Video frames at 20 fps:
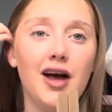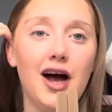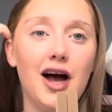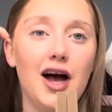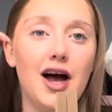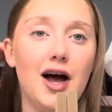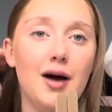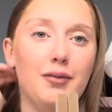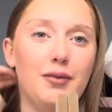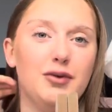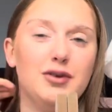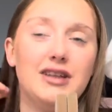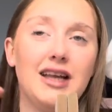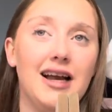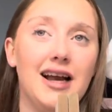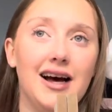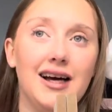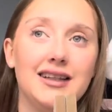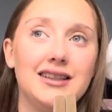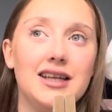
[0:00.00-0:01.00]
It was a
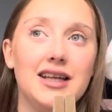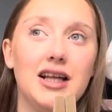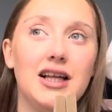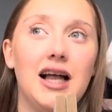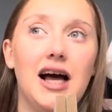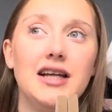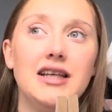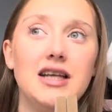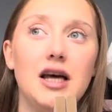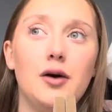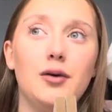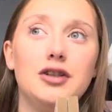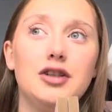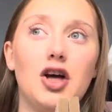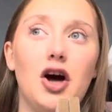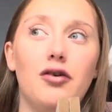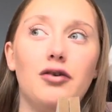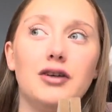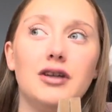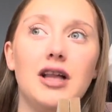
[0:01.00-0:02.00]
nice little idea we saw
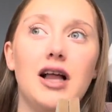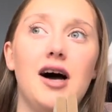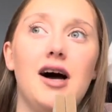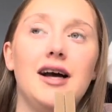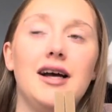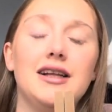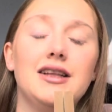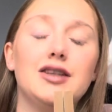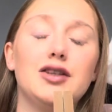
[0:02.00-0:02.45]
online.